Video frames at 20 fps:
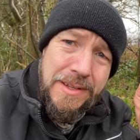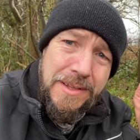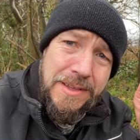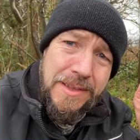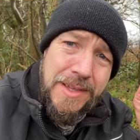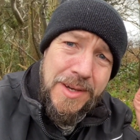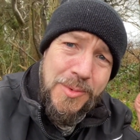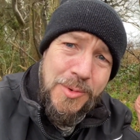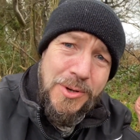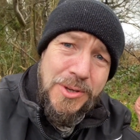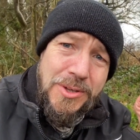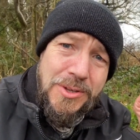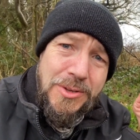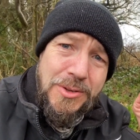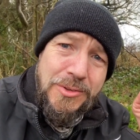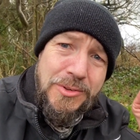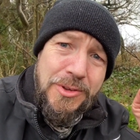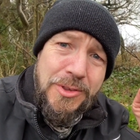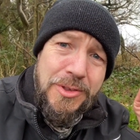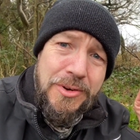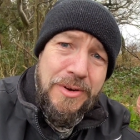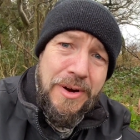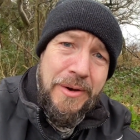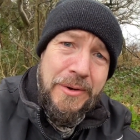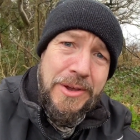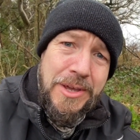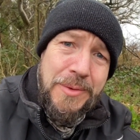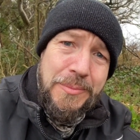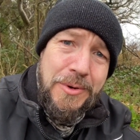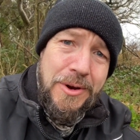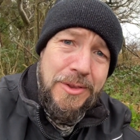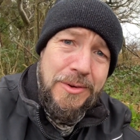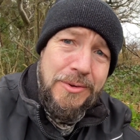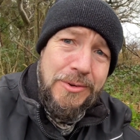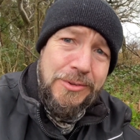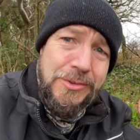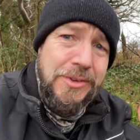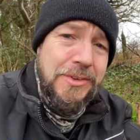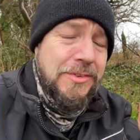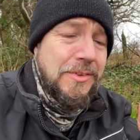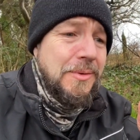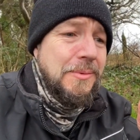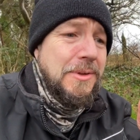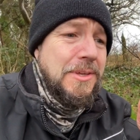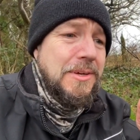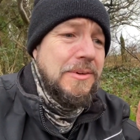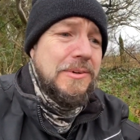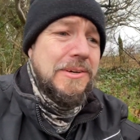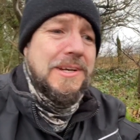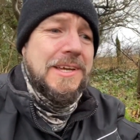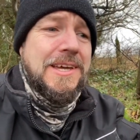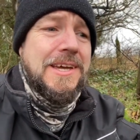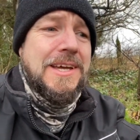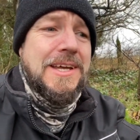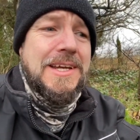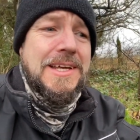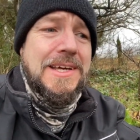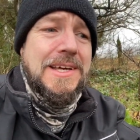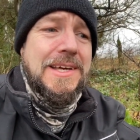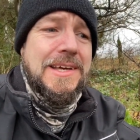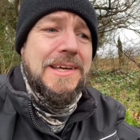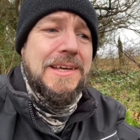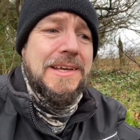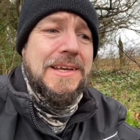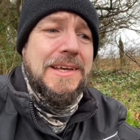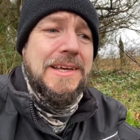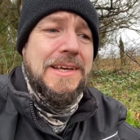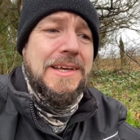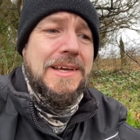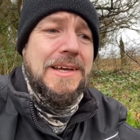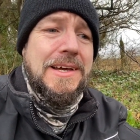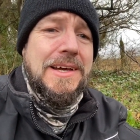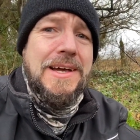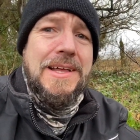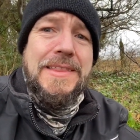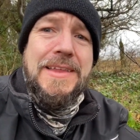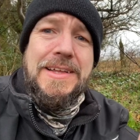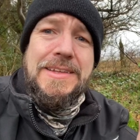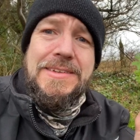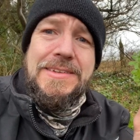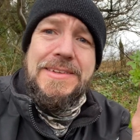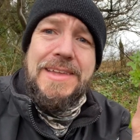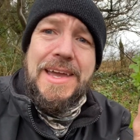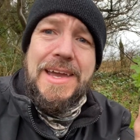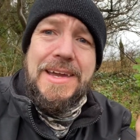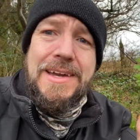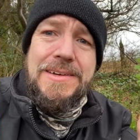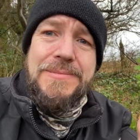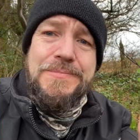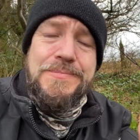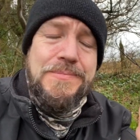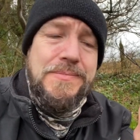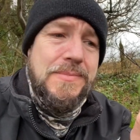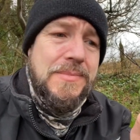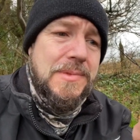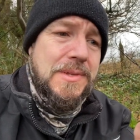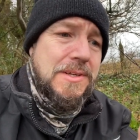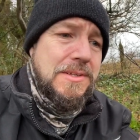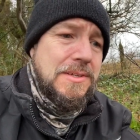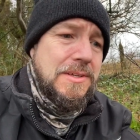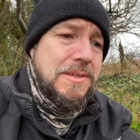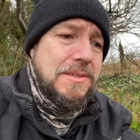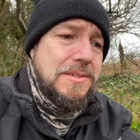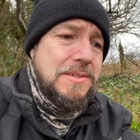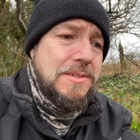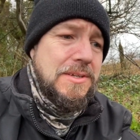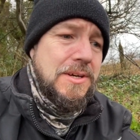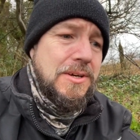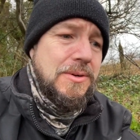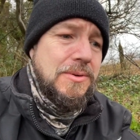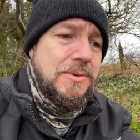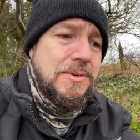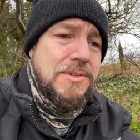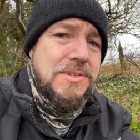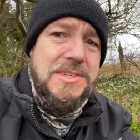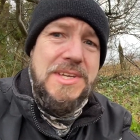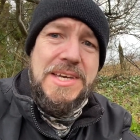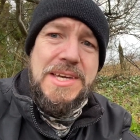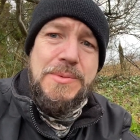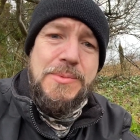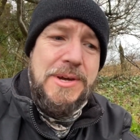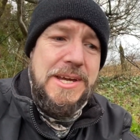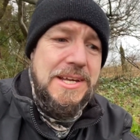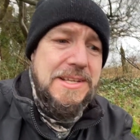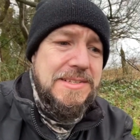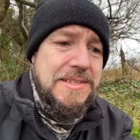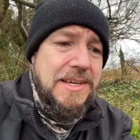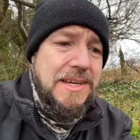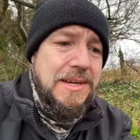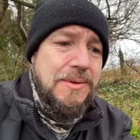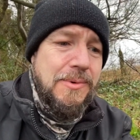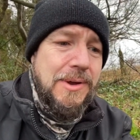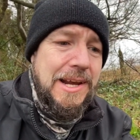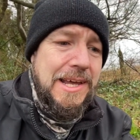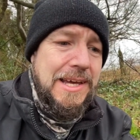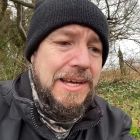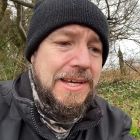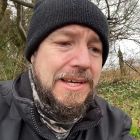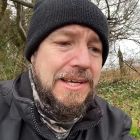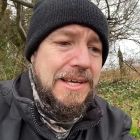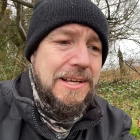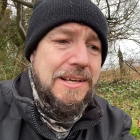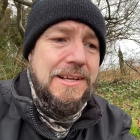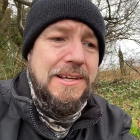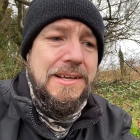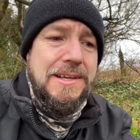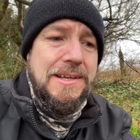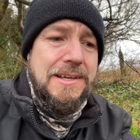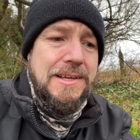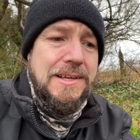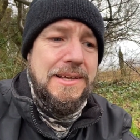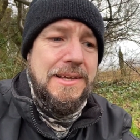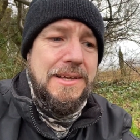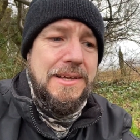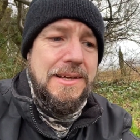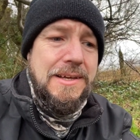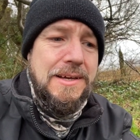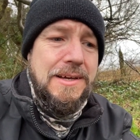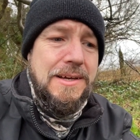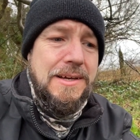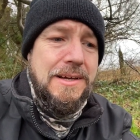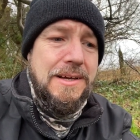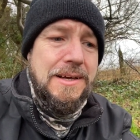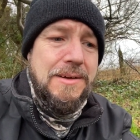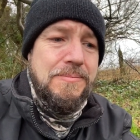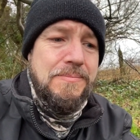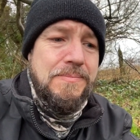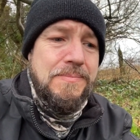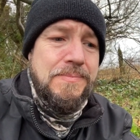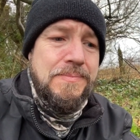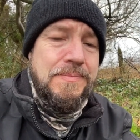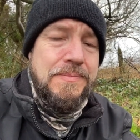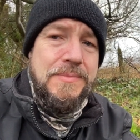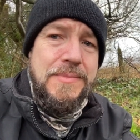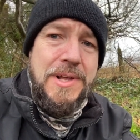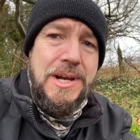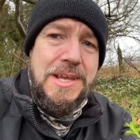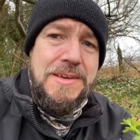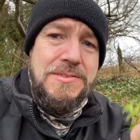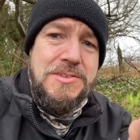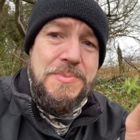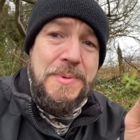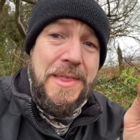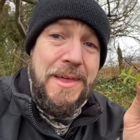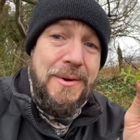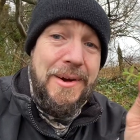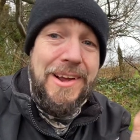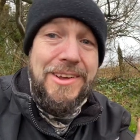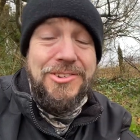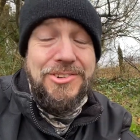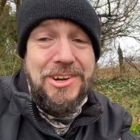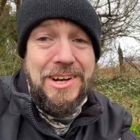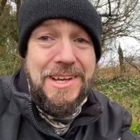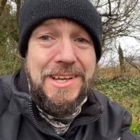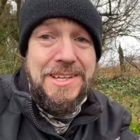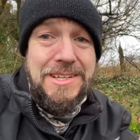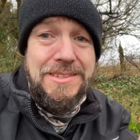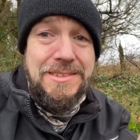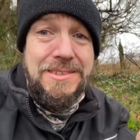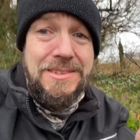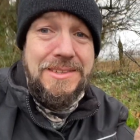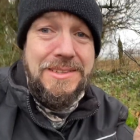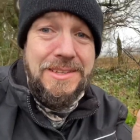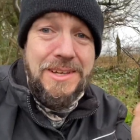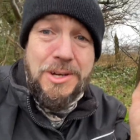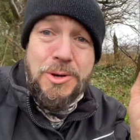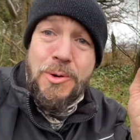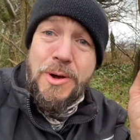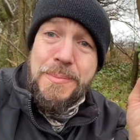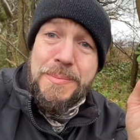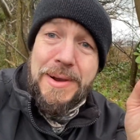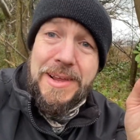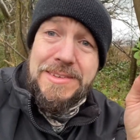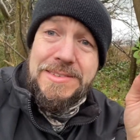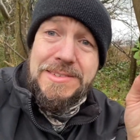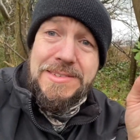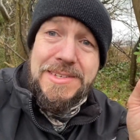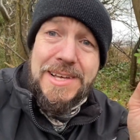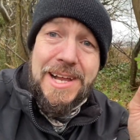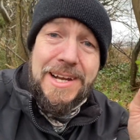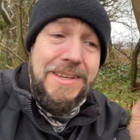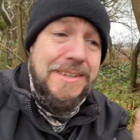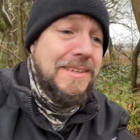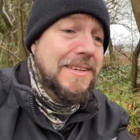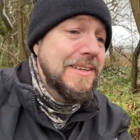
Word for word: They're what you used to throw at your brother or sister when you were a kid, and they'd stick. So sticky weed, sticky willy, um, cleavers, but they're actually a quite pleasant salad.